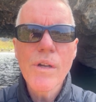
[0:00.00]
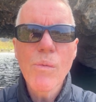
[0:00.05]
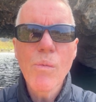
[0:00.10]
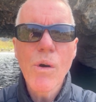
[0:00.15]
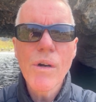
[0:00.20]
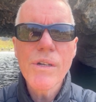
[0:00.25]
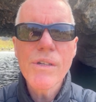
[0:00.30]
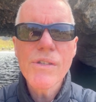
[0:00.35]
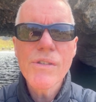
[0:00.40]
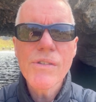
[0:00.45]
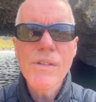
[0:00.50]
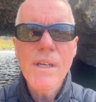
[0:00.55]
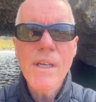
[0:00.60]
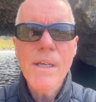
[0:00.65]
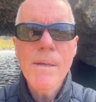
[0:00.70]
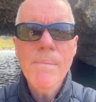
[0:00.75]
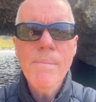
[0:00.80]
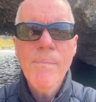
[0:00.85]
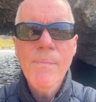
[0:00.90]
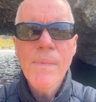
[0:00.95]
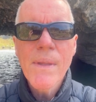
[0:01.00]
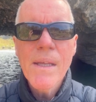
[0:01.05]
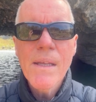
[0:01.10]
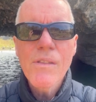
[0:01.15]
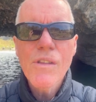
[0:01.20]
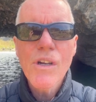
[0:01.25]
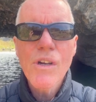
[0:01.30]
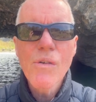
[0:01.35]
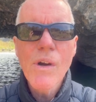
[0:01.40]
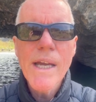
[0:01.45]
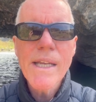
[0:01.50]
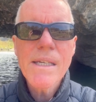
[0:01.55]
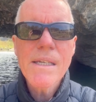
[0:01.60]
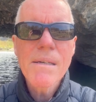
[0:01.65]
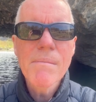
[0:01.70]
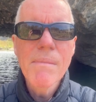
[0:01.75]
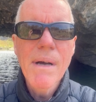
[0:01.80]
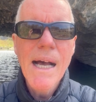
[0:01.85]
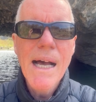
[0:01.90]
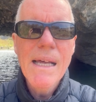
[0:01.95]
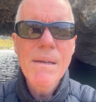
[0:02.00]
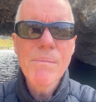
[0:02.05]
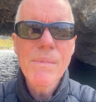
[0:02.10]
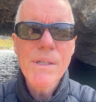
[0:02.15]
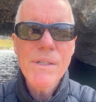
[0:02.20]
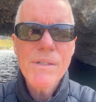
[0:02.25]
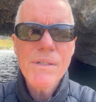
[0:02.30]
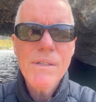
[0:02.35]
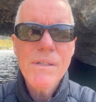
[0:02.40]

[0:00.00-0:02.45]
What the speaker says: What is the great commandment?